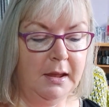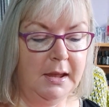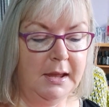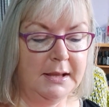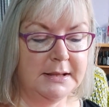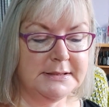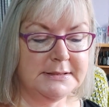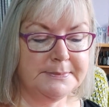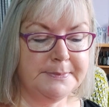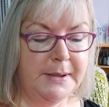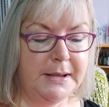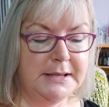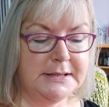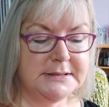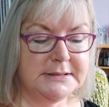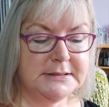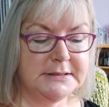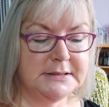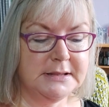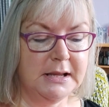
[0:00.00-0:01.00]
it's
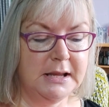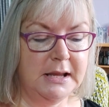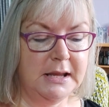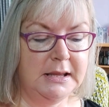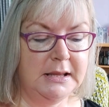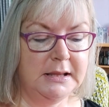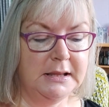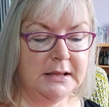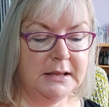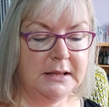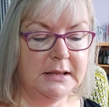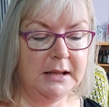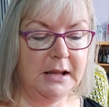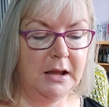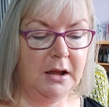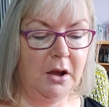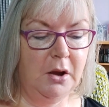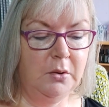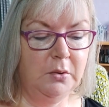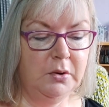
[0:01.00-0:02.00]
based in
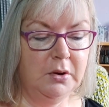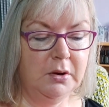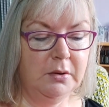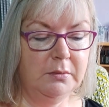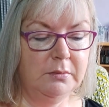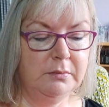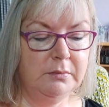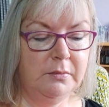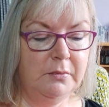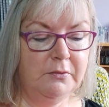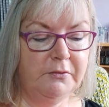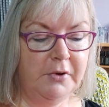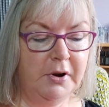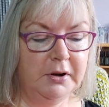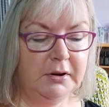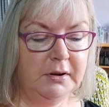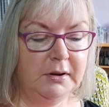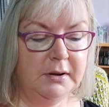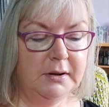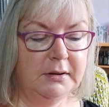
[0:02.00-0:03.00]
Oakham,
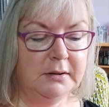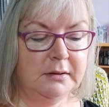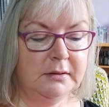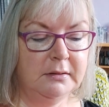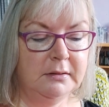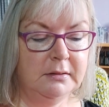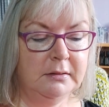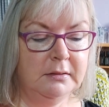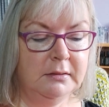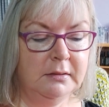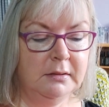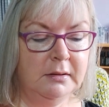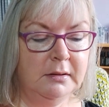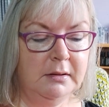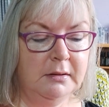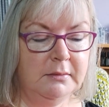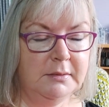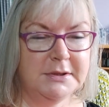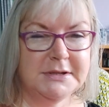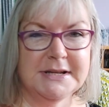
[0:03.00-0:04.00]
Rutland,
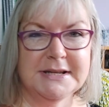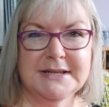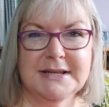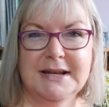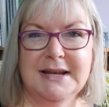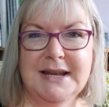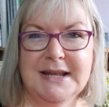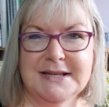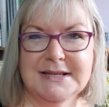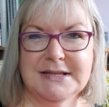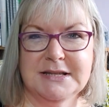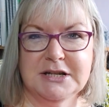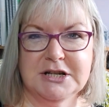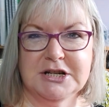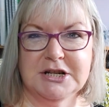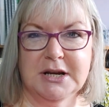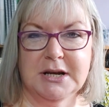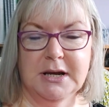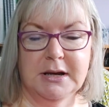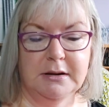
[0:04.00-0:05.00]
which is a
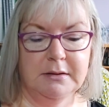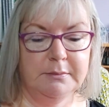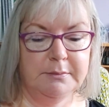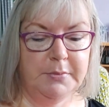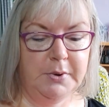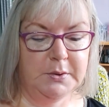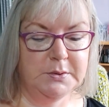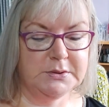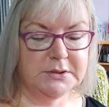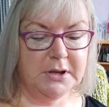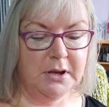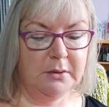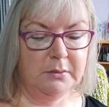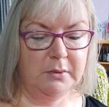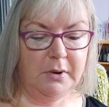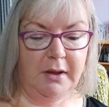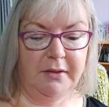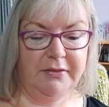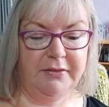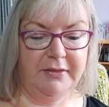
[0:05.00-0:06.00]
Leicestershire postcode,
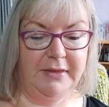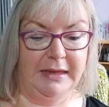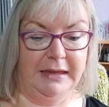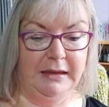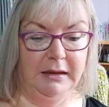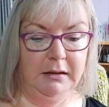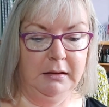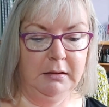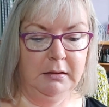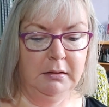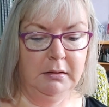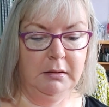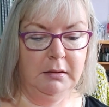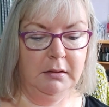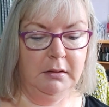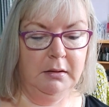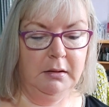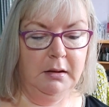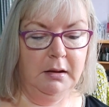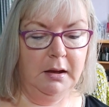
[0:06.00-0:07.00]
I think.
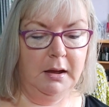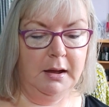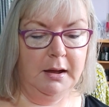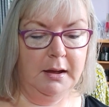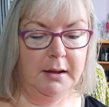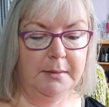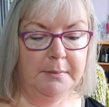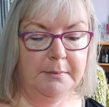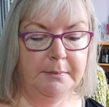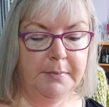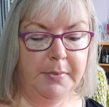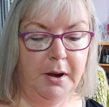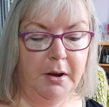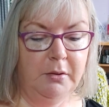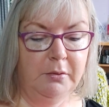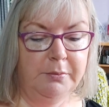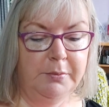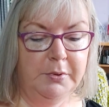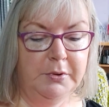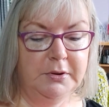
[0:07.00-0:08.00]
Um, but
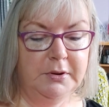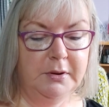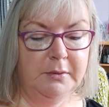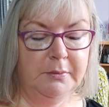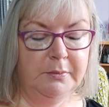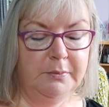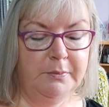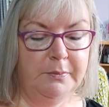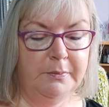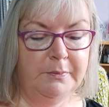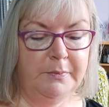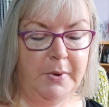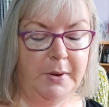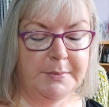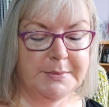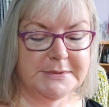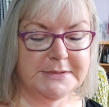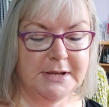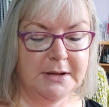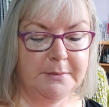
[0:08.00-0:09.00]
I'll put the
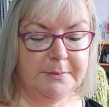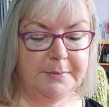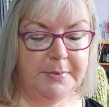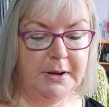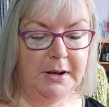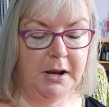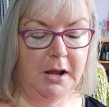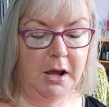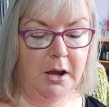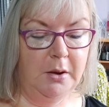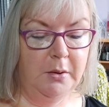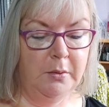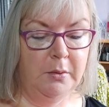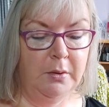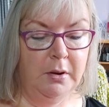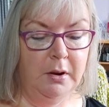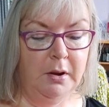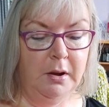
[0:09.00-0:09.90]
website below